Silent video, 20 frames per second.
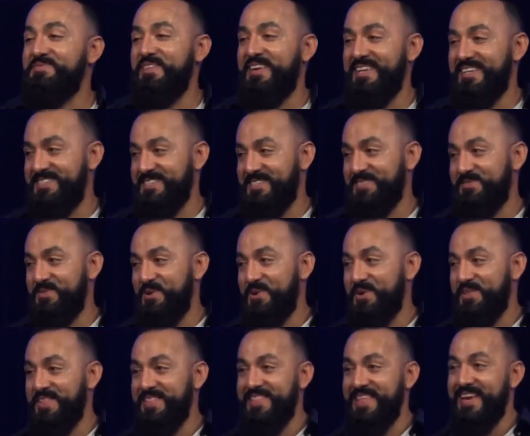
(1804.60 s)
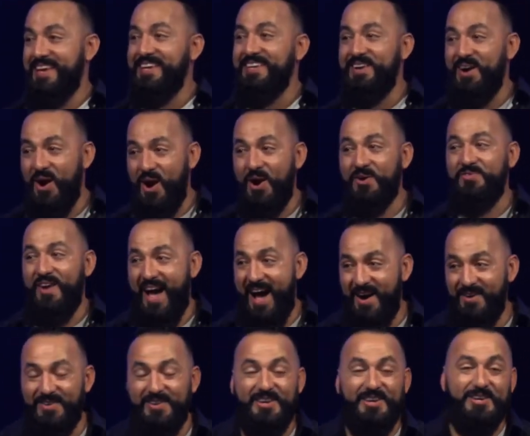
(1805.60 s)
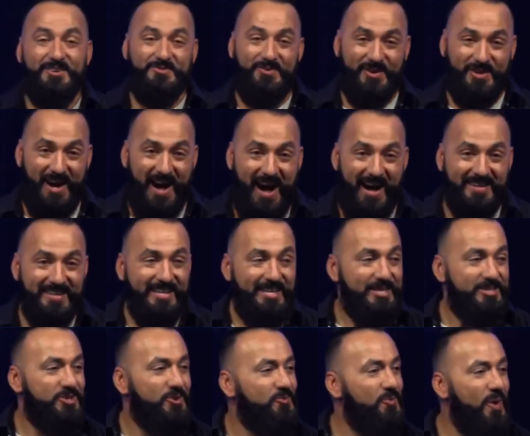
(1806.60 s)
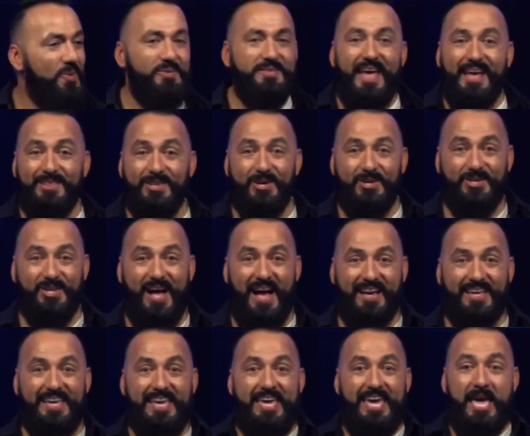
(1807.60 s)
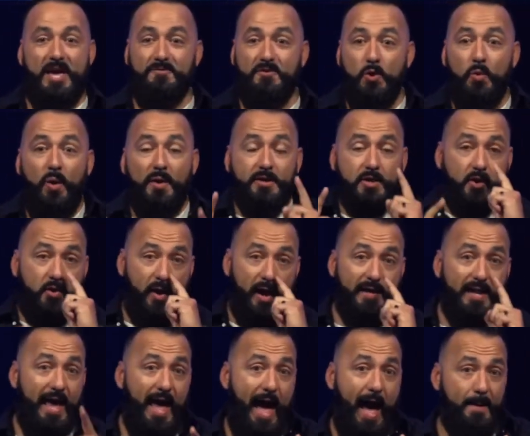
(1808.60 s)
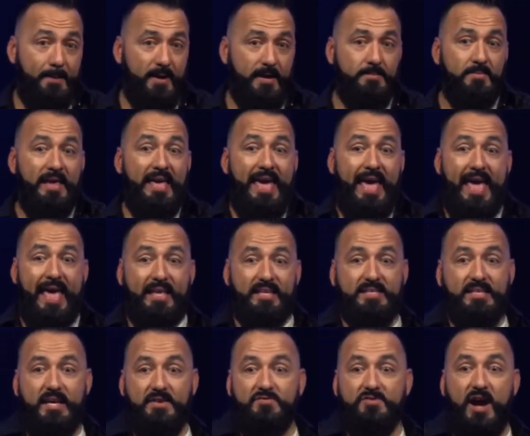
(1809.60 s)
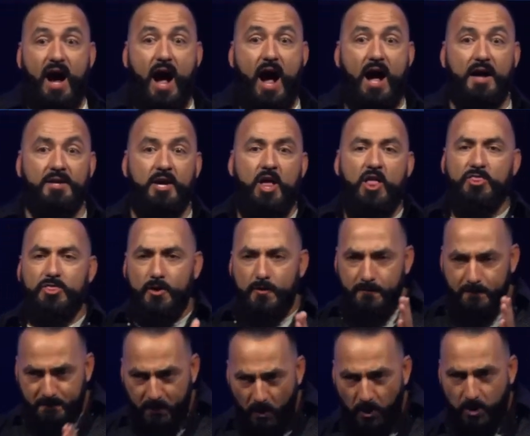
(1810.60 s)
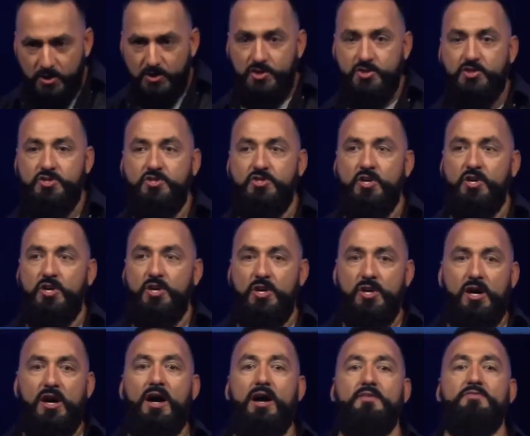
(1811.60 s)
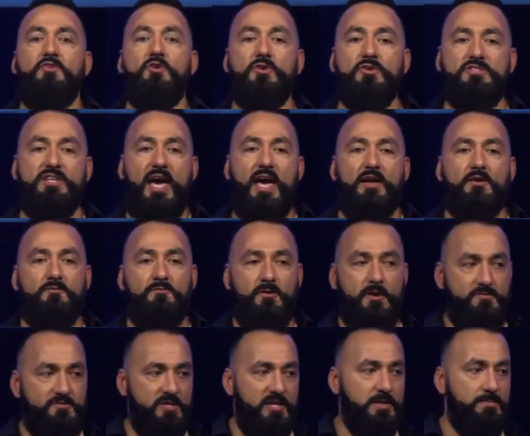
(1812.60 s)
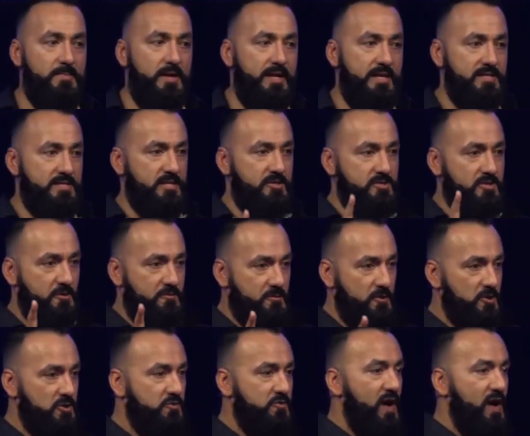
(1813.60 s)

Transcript: minutes in the morning that they can carve out for God. So, what would that look like if you wanted to create a habit and give God the first of your day? 15 minutes. Here's the first